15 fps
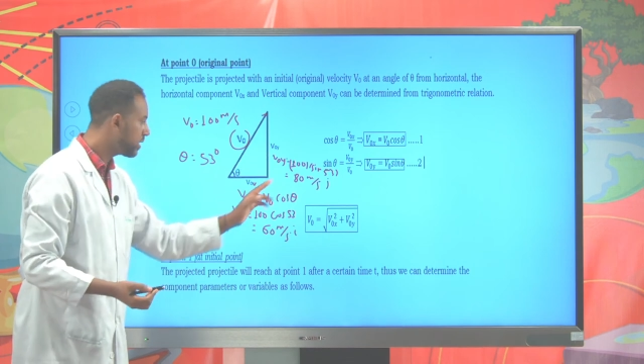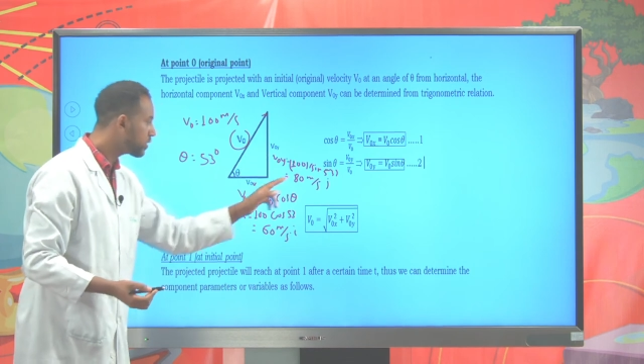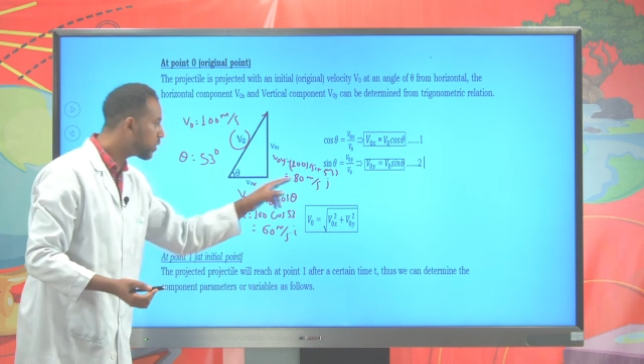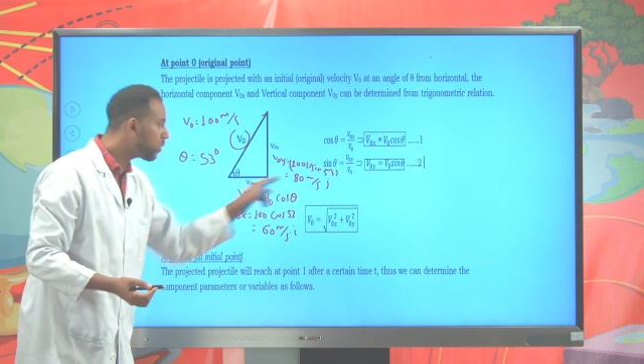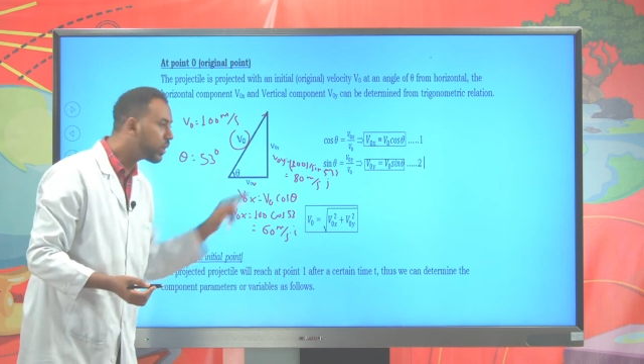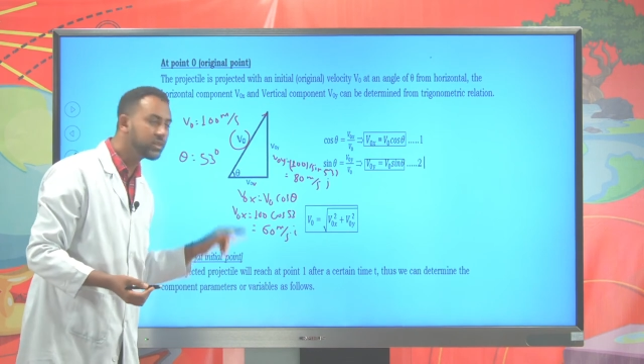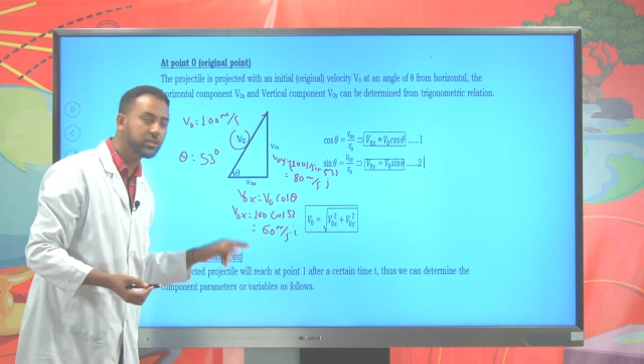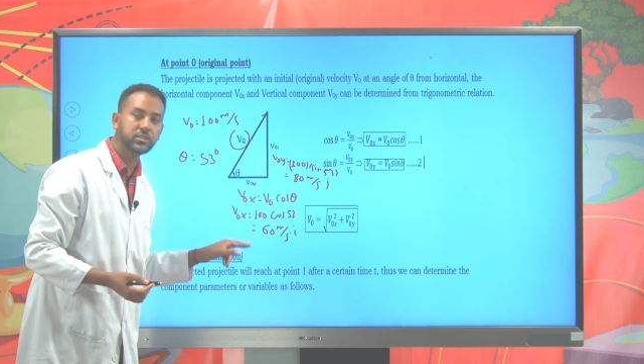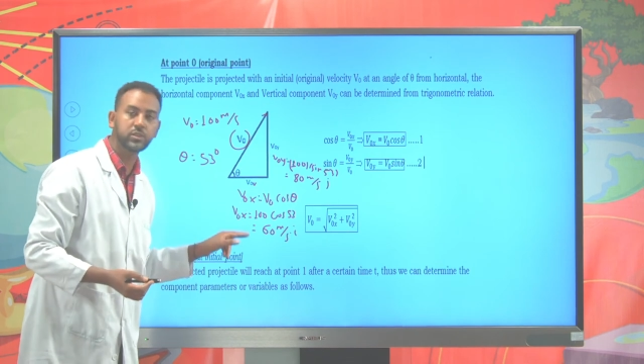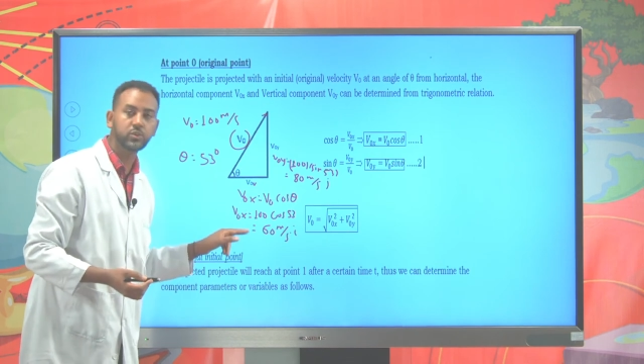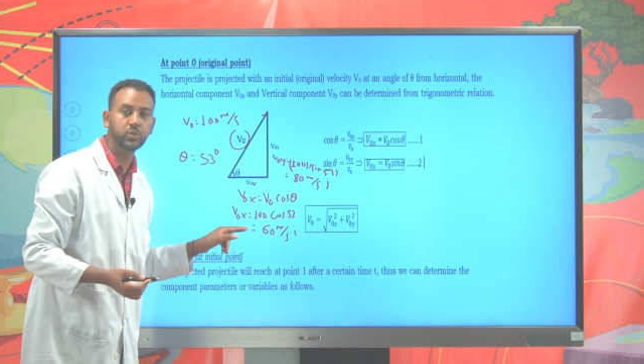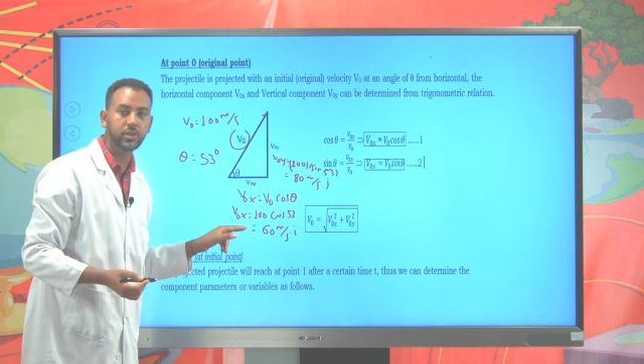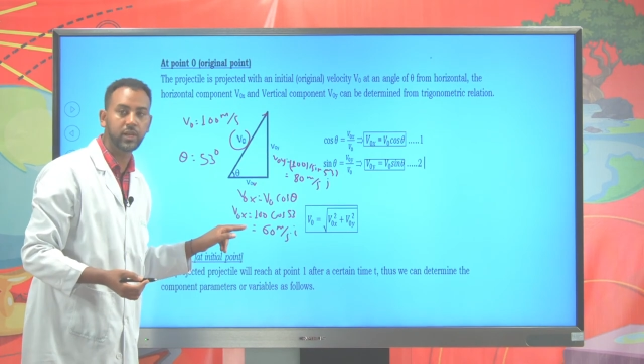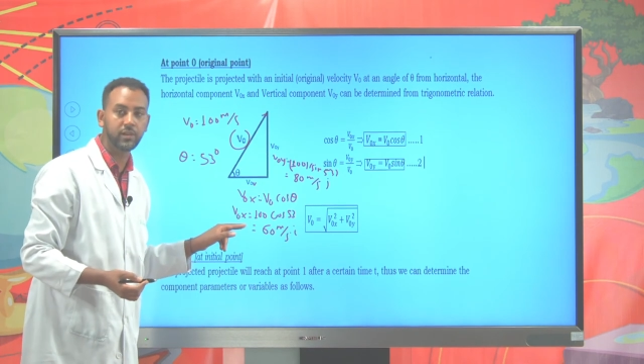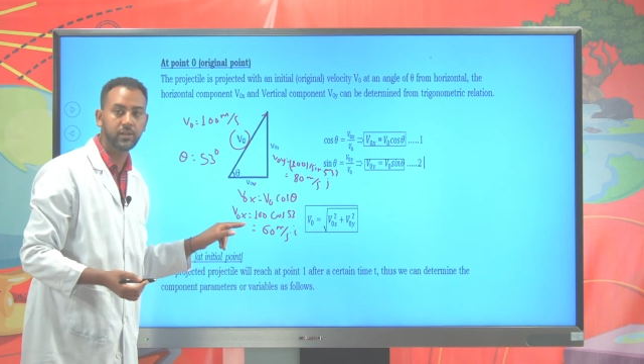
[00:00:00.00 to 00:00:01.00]
So what is the
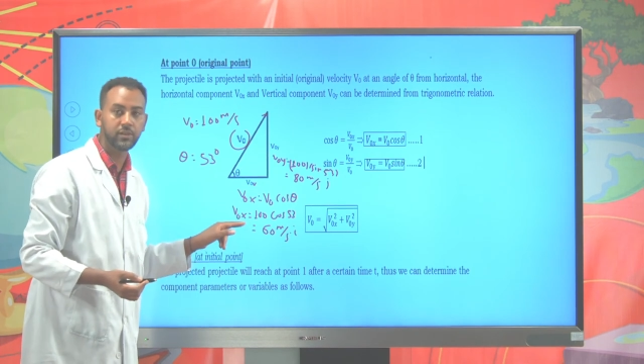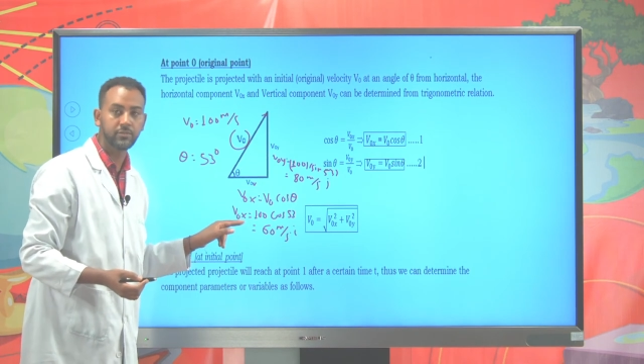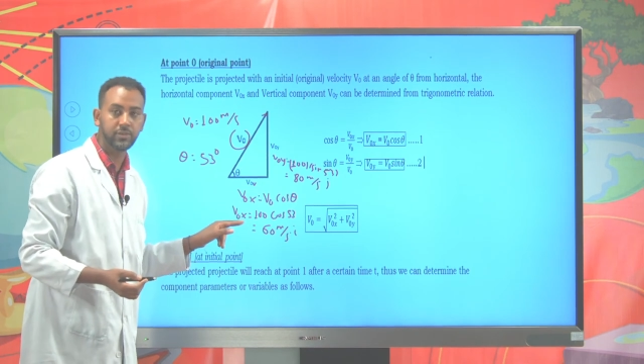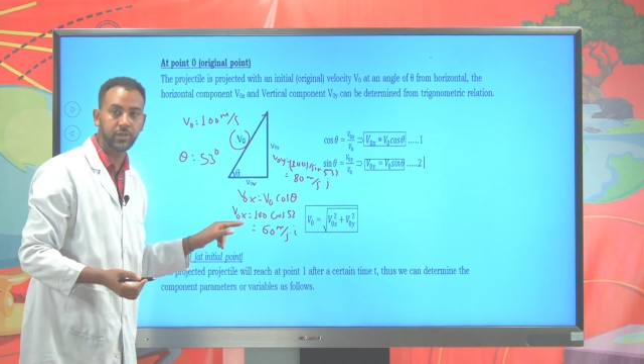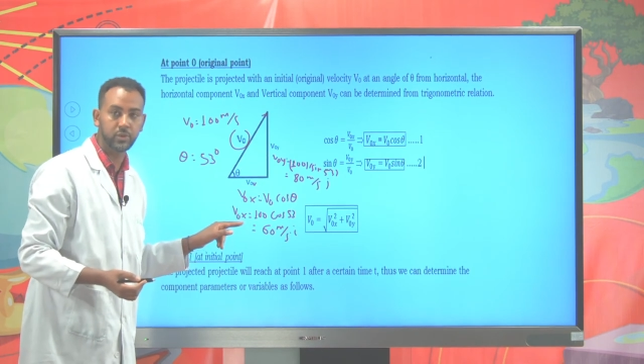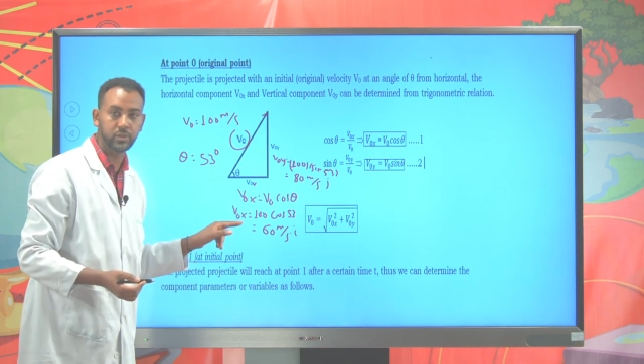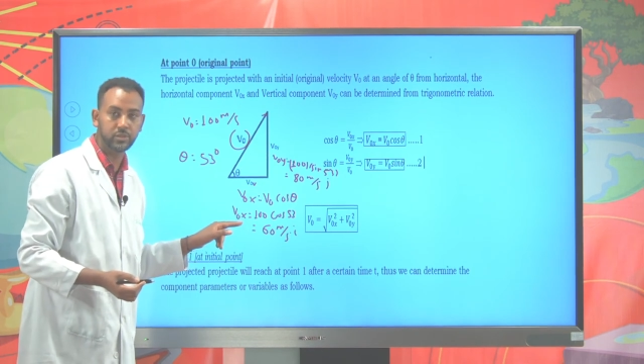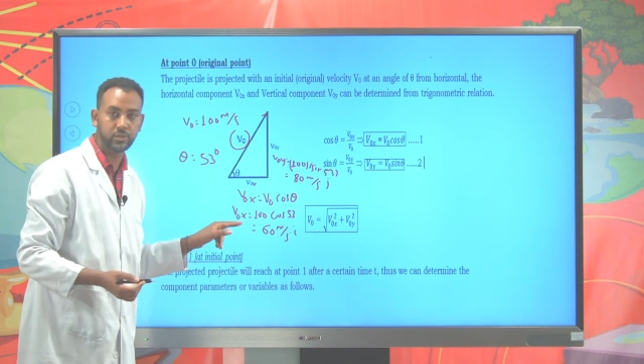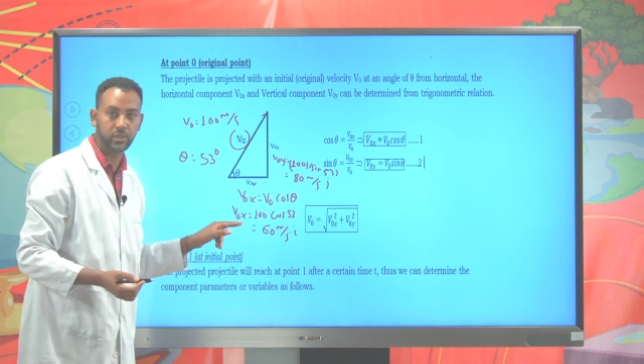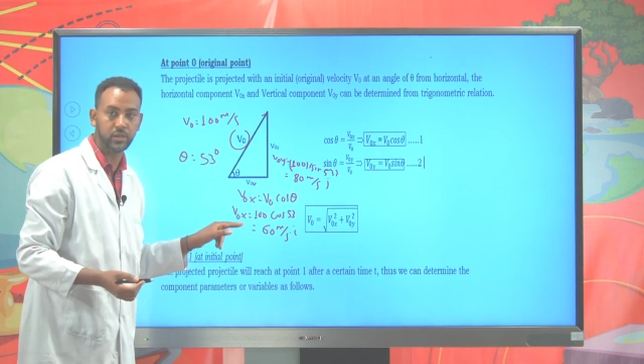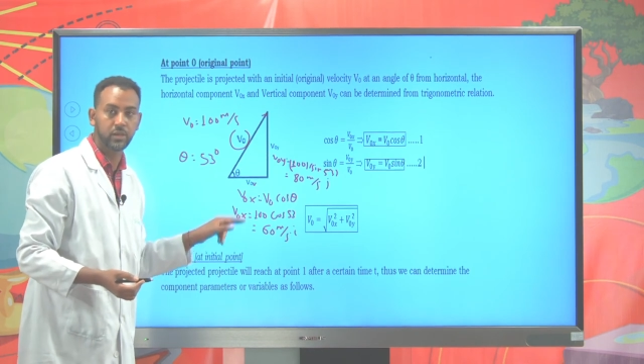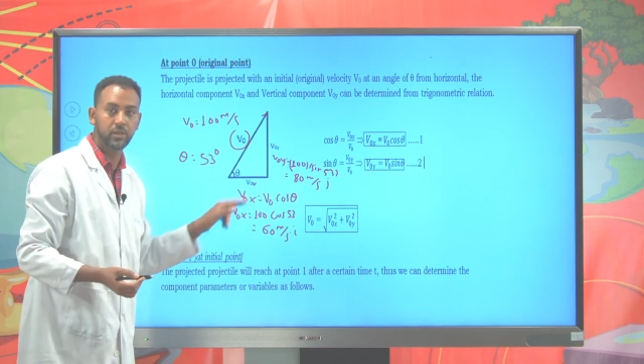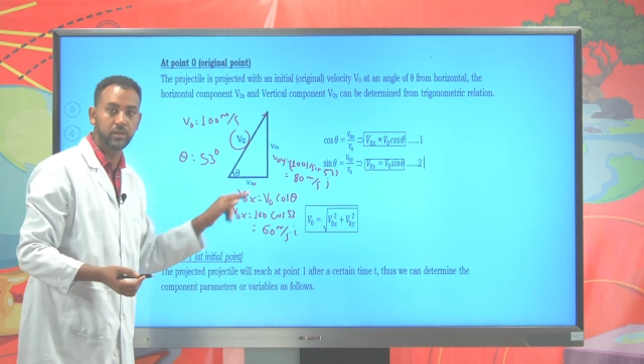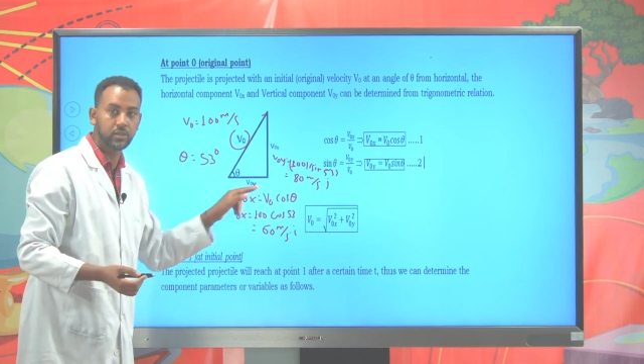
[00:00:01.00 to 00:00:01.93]
total velocity?